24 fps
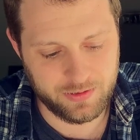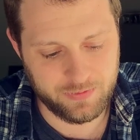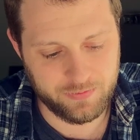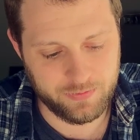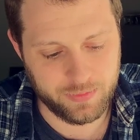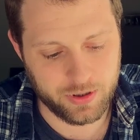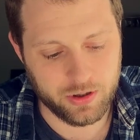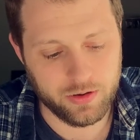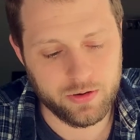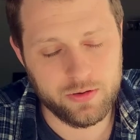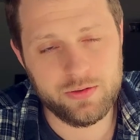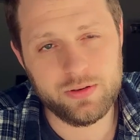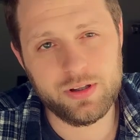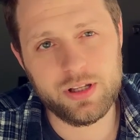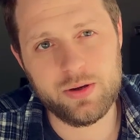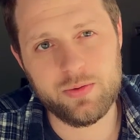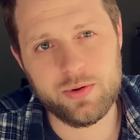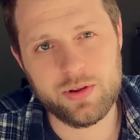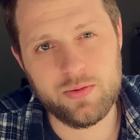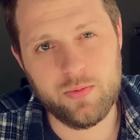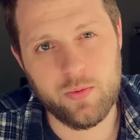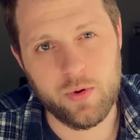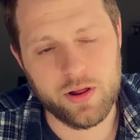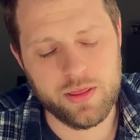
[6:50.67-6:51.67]
but only
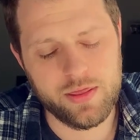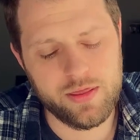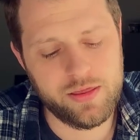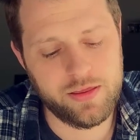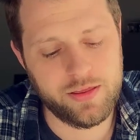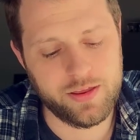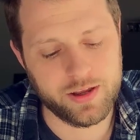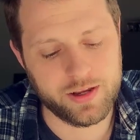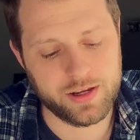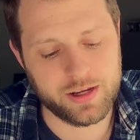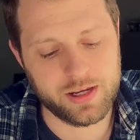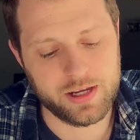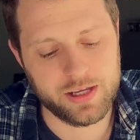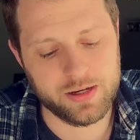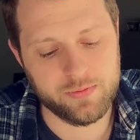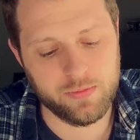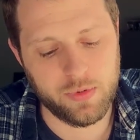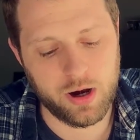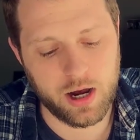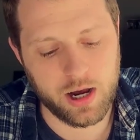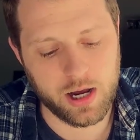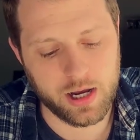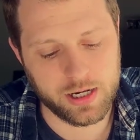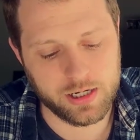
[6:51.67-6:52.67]
with one thing in
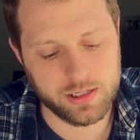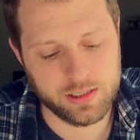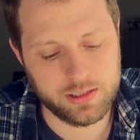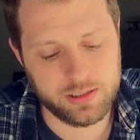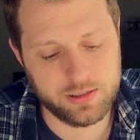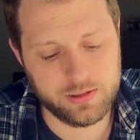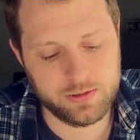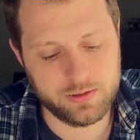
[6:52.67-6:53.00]
mind: